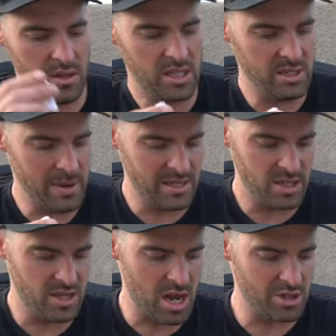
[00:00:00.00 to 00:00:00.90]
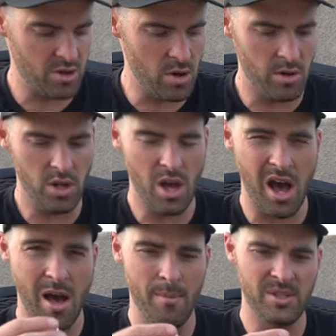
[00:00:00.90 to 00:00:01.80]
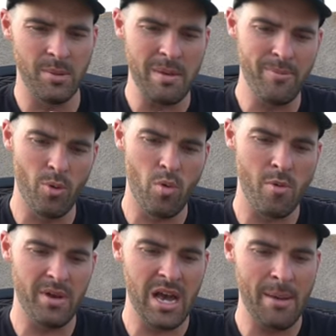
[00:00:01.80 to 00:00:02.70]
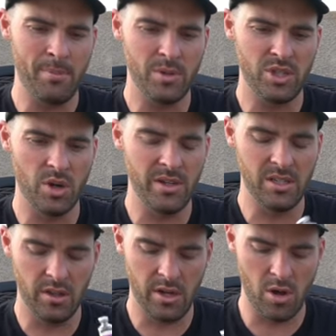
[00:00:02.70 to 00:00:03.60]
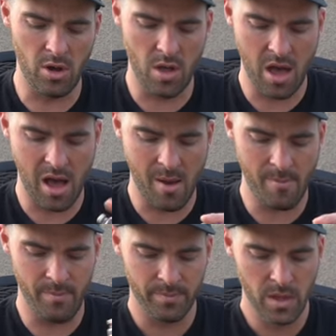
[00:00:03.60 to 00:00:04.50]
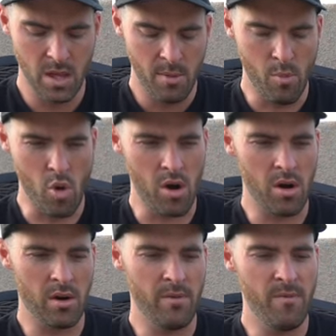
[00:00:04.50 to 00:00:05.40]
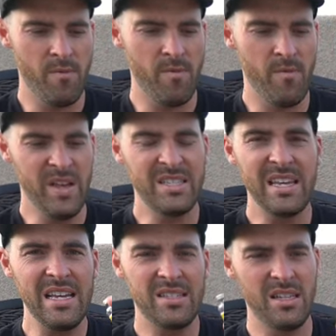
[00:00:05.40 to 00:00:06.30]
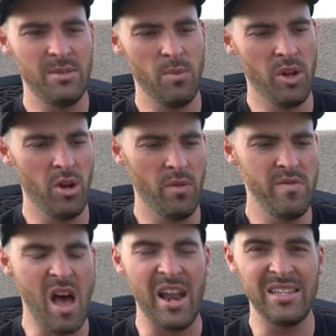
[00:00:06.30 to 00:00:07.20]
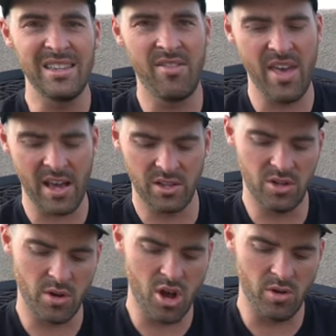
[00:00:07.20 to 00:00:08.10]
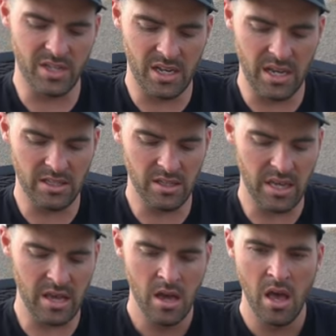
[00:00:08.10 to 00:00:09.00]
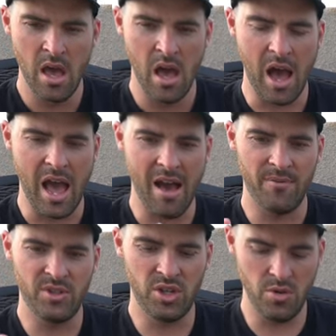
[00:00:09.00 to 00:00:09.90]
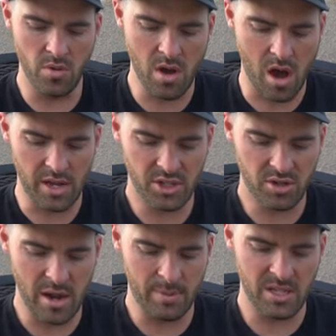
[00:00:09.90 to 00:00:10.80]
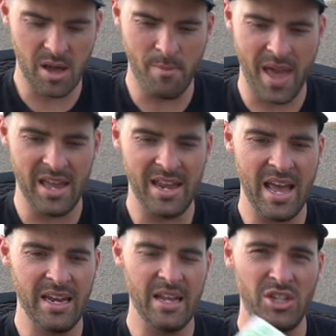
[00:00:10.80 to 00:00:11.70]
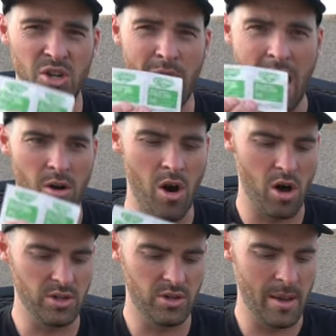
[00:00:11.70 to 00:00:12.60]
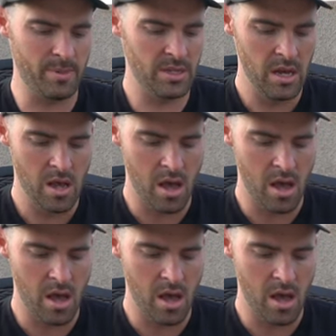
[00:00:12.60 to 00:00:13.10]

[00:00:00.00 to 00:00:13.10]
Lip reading: This is my testosterone. Some people warm it up, so it's a little more viscous. It's a little not as thick, so it goes in easily. I have two gauze strips, a Band-Aid, and two alcohol strips.